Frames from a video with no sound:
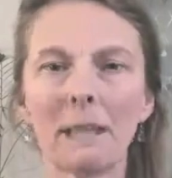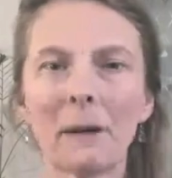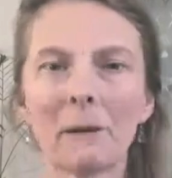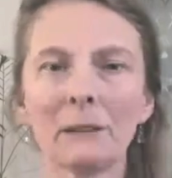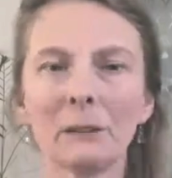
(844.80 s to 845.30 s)

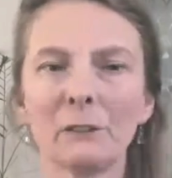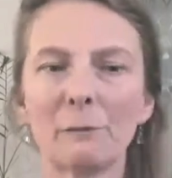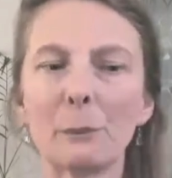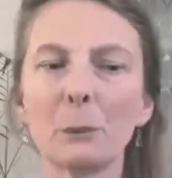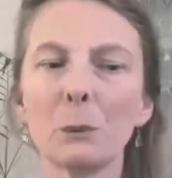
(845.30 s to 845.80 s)
allow a sort
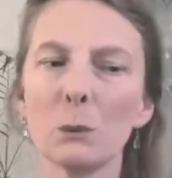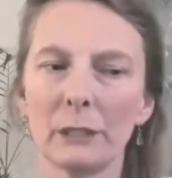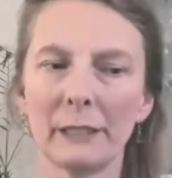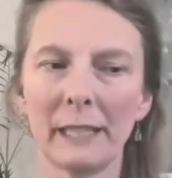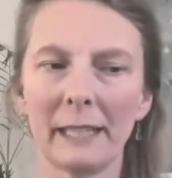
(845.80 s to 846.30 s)
of
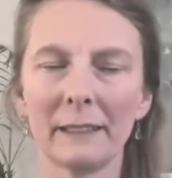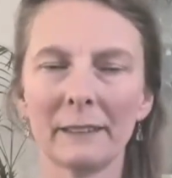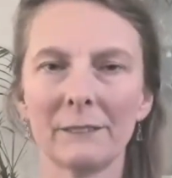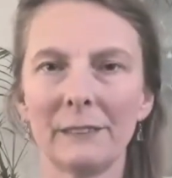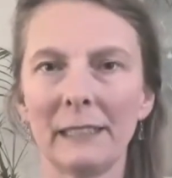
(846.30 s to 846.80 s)

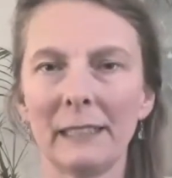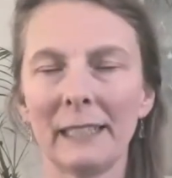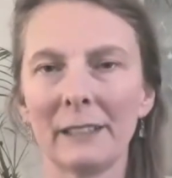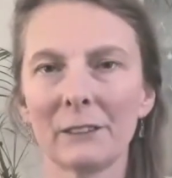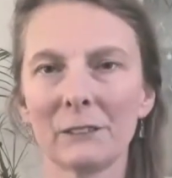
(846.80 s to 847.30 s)
broadening
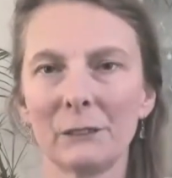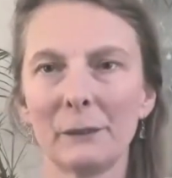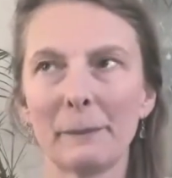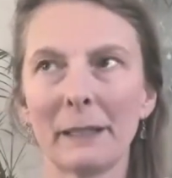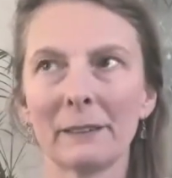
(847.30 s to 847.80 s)
feeling
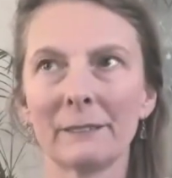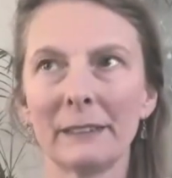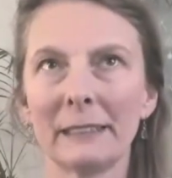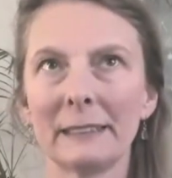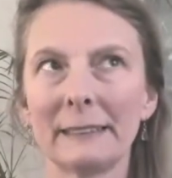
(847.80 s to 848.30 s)
through the
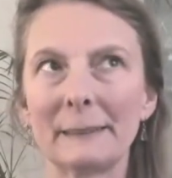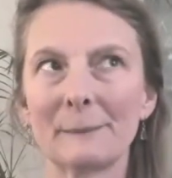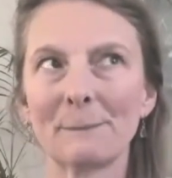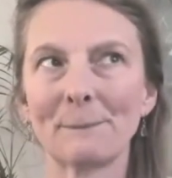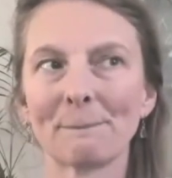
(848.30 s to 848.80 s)
pelvis.
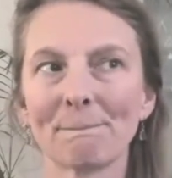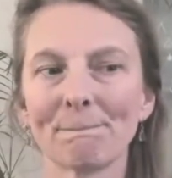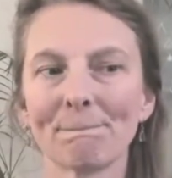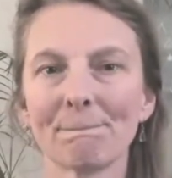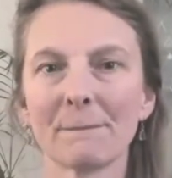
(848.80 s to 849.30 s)

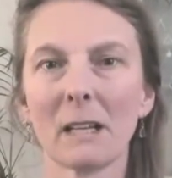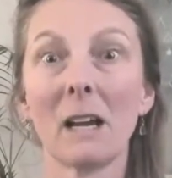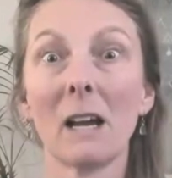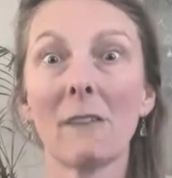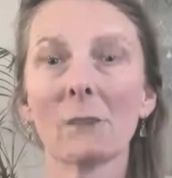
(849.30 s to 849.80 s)

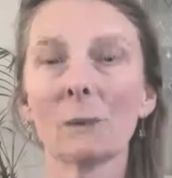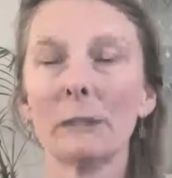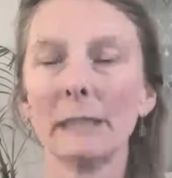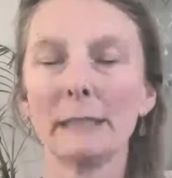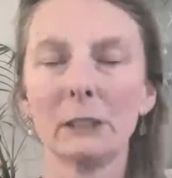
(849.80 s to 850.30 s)
Of
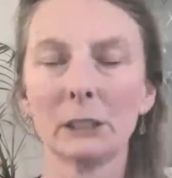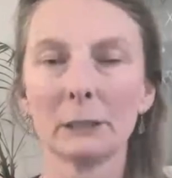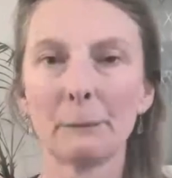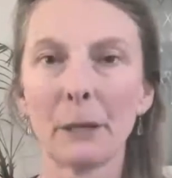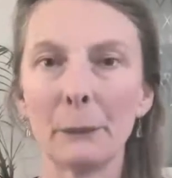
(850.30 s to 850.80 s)
course, it is
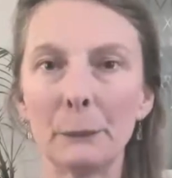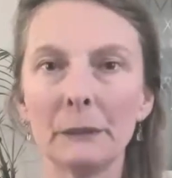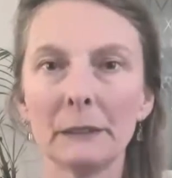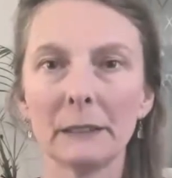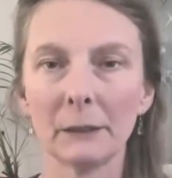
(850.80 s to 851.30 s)
just
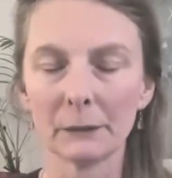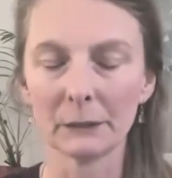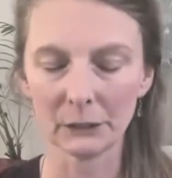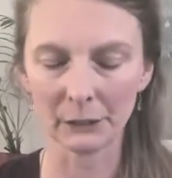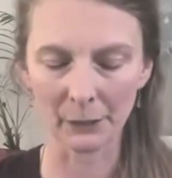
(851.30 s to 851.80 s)
bones
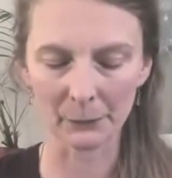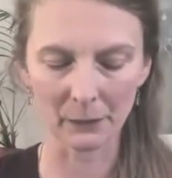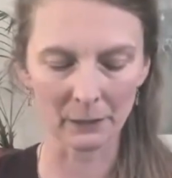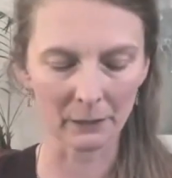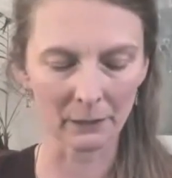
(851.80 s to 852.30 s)
that, you
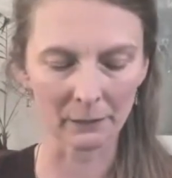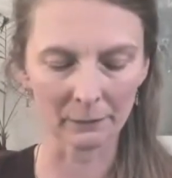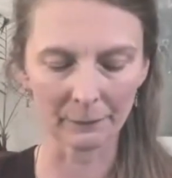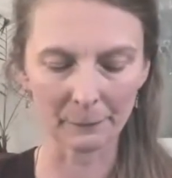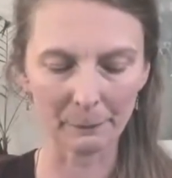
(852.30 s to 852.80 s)

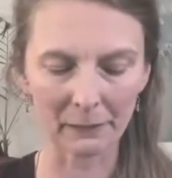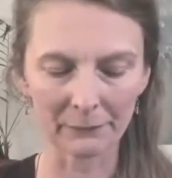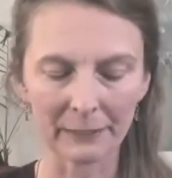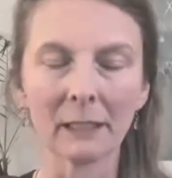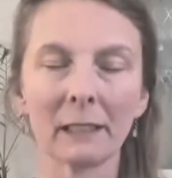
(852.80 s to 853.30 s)
know, the
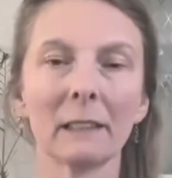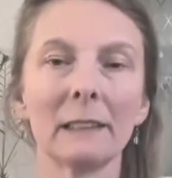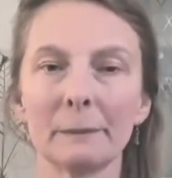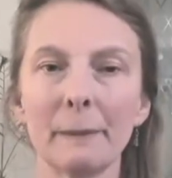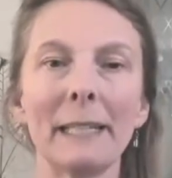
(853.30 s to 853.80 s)
pelvic
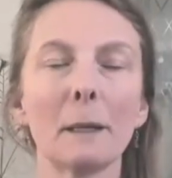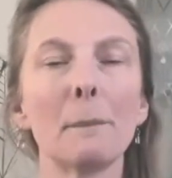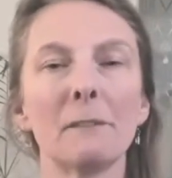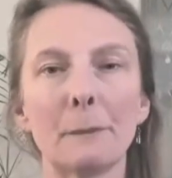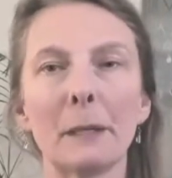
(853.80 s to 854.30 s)
girdle is made
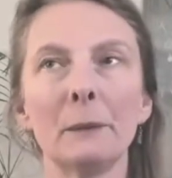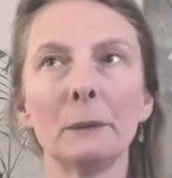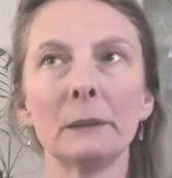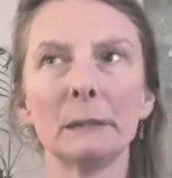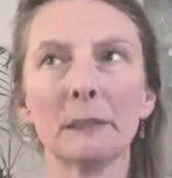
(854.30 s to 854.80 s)
up of
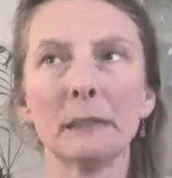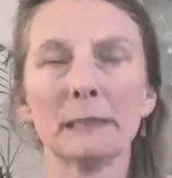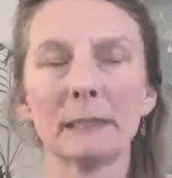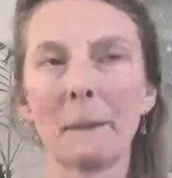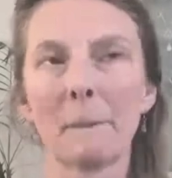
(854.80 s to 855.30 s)
bones, and
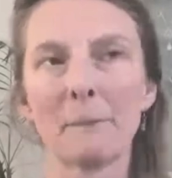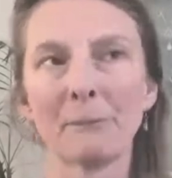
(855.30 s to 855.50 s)
there's